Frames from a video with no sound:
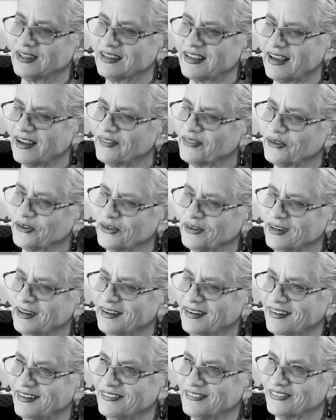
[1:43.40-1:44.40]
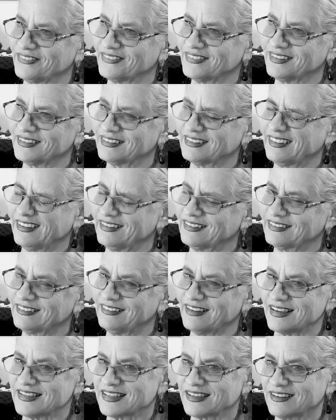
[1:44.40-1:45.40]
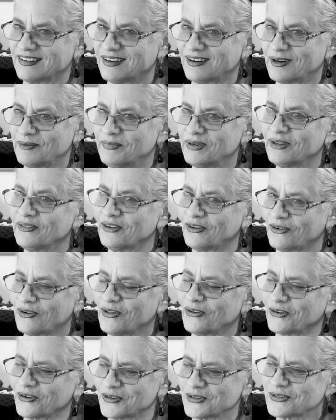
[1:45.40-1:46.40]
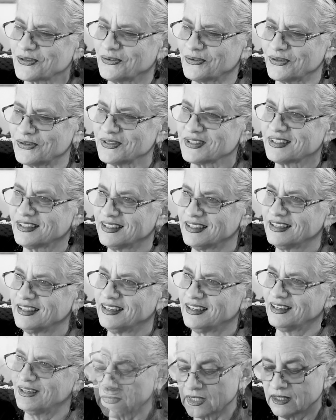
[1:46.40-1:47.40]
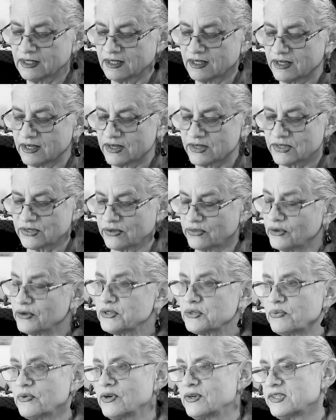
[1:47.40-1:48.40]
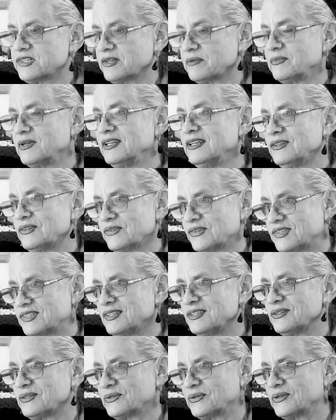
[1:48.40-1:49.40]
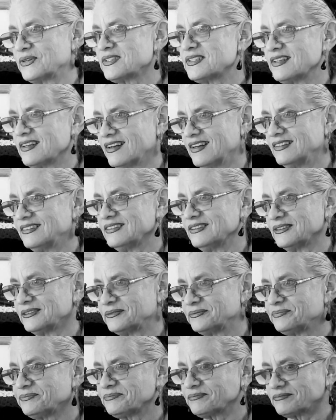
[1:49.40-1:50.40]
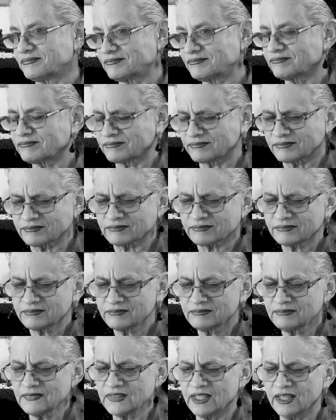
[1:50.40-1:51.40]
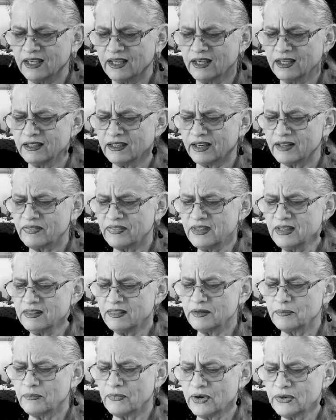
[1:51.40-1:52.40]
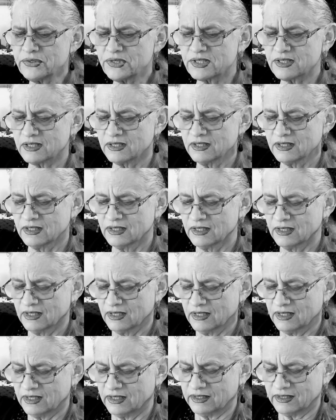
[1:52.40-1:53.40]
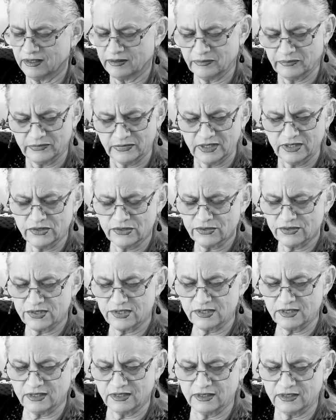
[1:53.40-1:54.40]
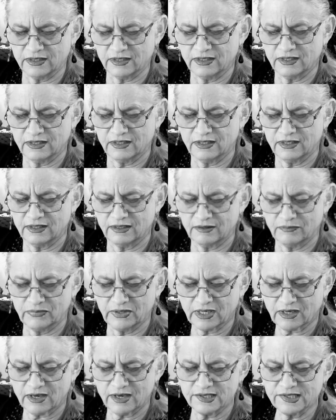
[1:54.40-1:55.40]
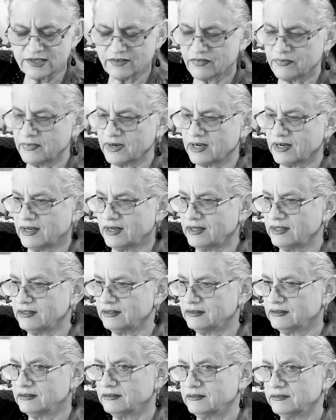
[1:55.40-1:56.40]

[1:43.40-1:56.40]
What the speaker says: gather and have like classic car, but they're all hearse owners. So those were some interesting tours that I took. And I think the most interesting, because of my